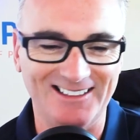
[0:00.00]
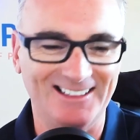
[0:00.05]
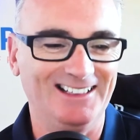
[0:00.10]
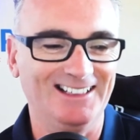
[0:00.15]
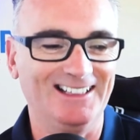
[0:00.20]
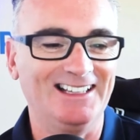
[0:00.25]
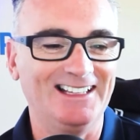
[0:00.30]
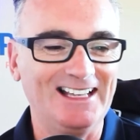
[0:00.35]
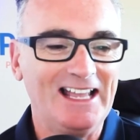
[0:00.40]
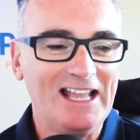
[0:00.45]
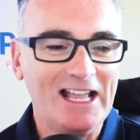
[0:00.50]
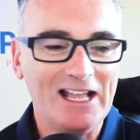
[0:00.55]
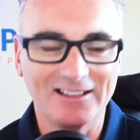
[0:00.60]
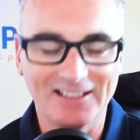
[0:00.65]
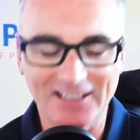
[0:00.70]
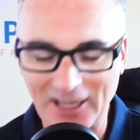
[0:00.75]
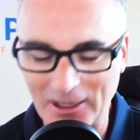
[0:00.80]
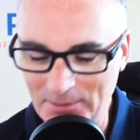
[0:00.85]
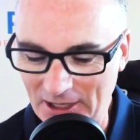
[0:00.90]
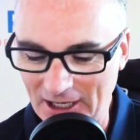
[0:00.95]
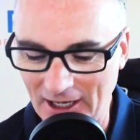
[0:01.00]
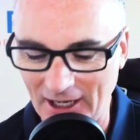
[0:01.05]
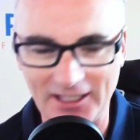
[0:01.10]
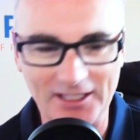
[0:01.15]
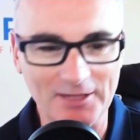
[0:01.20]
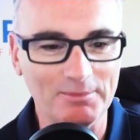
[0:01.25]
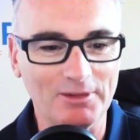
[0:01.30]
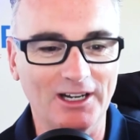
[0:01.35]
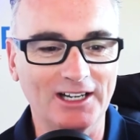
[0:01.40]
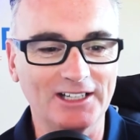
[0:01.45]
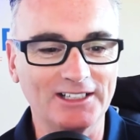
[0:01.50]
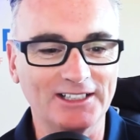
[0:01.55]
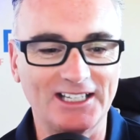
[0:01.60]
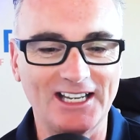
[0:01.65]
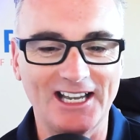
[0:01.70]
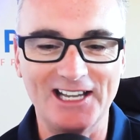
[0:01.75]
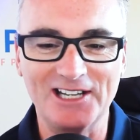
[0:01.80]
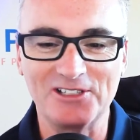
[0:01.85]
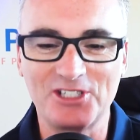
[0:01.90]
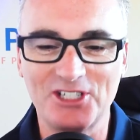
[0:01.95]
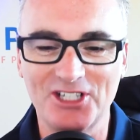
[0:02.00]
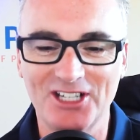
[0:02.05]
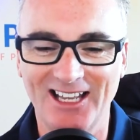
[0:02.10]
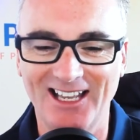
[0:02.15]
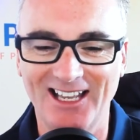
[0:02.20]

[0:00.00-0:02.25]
Yeah, you got be hiding behind the couch.